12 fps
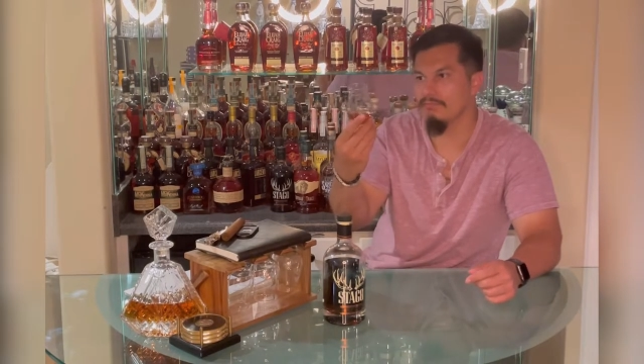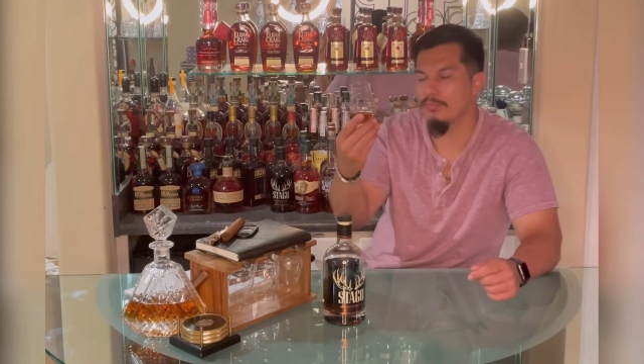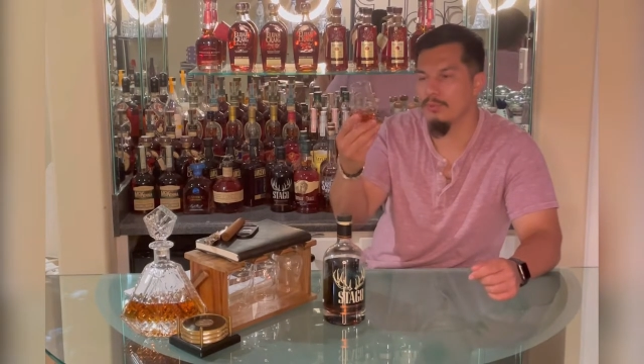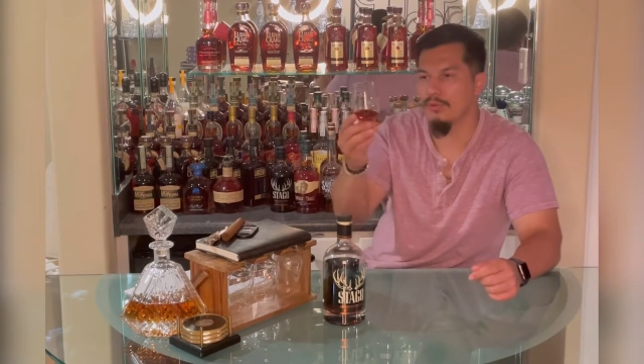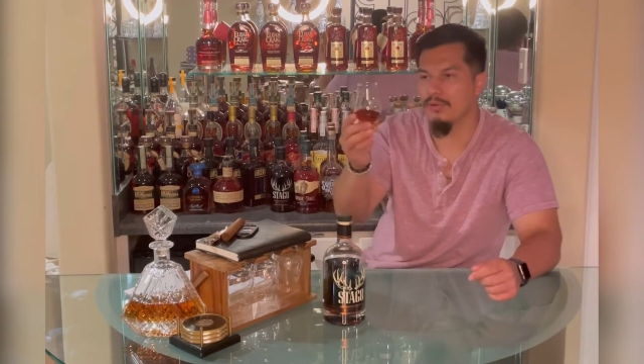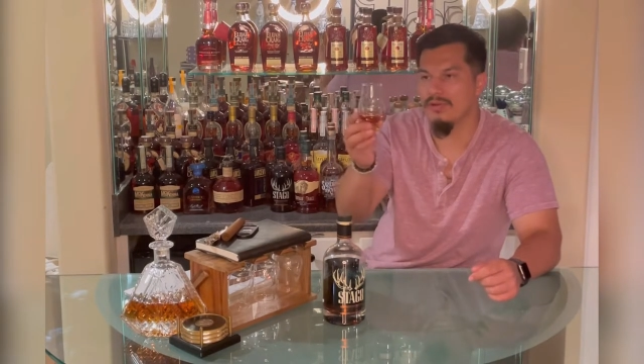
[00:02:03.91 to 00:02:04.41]

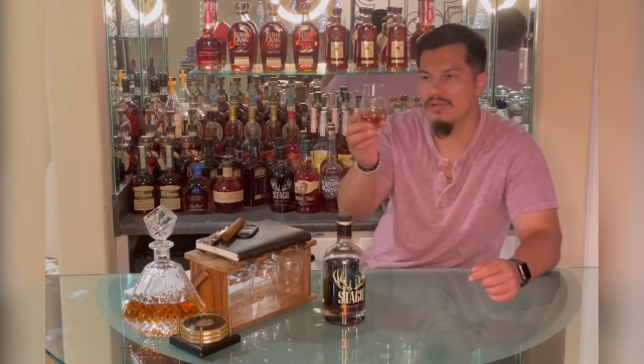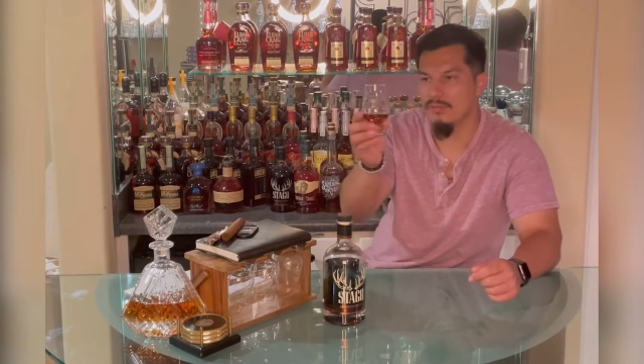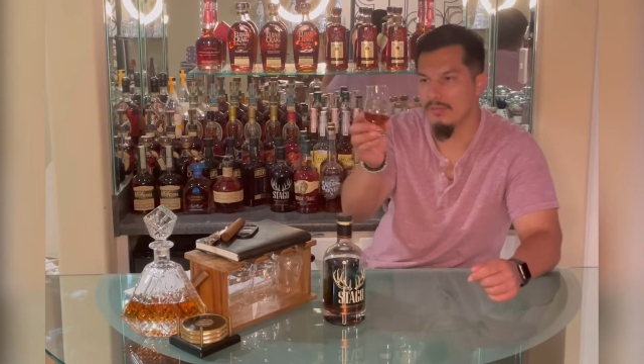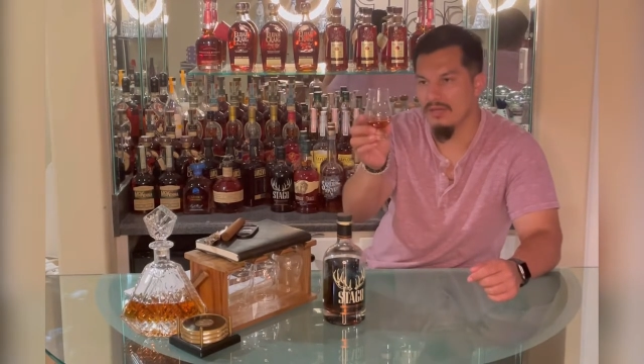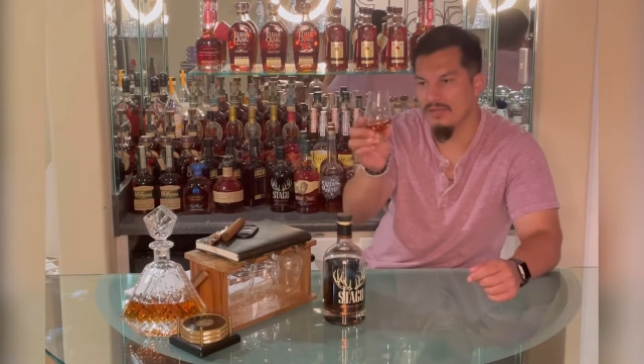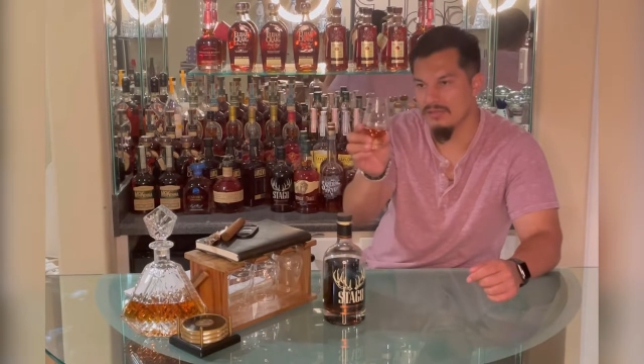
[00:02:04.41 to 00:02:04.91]
pretty
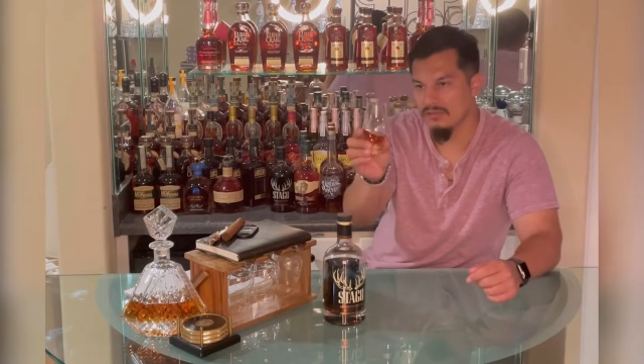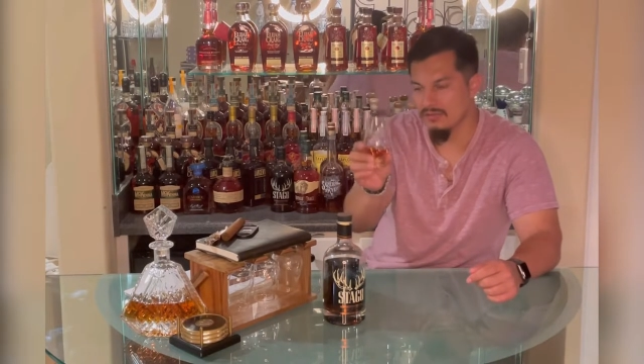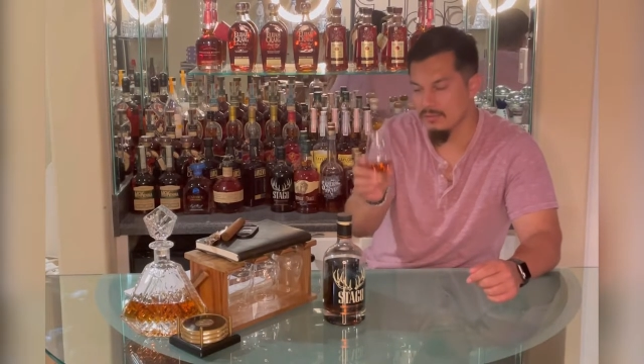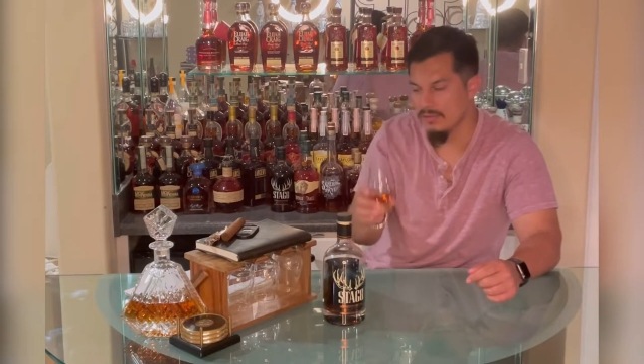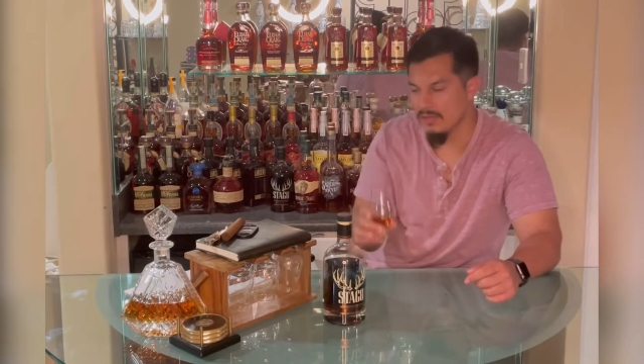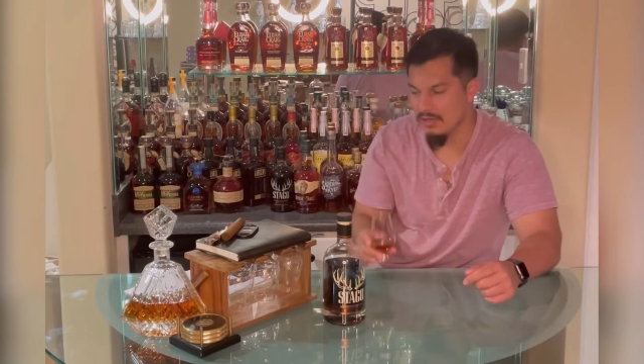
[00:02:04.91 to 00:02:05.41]
amazing, to
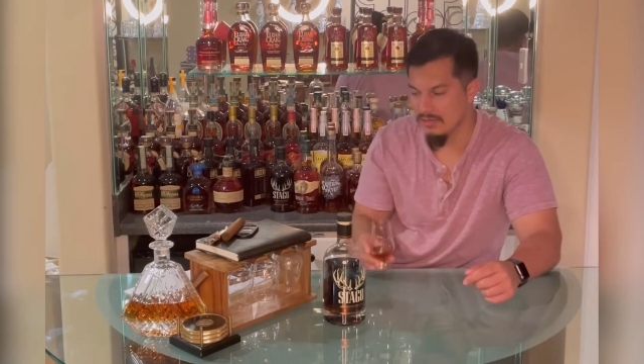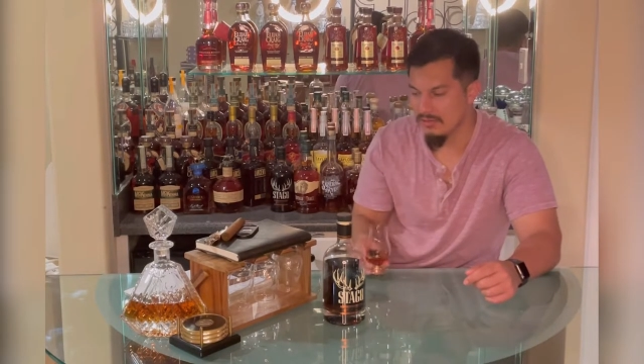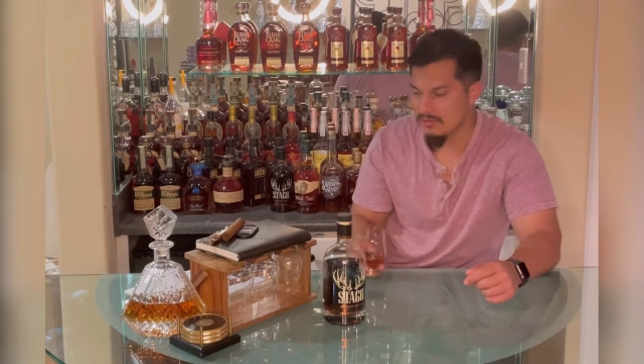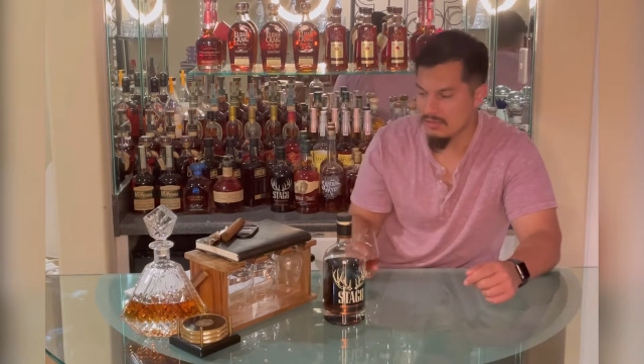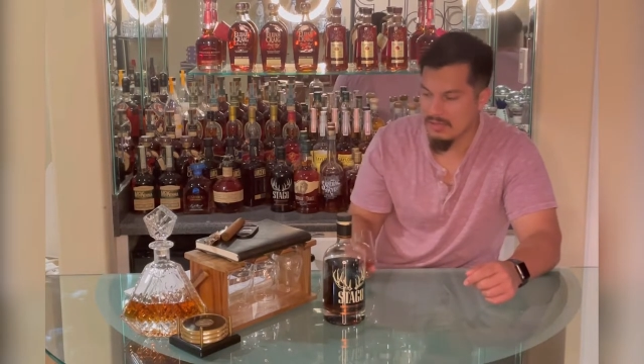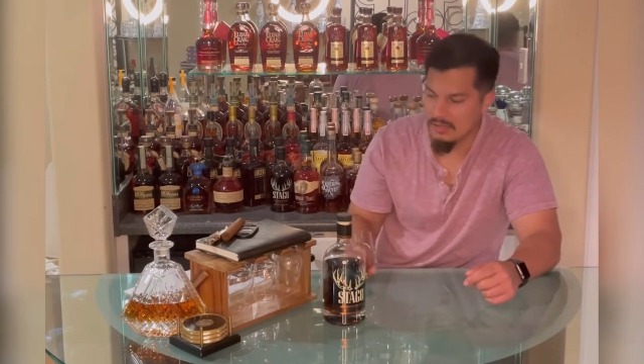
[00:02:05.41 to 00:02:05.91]
be honest.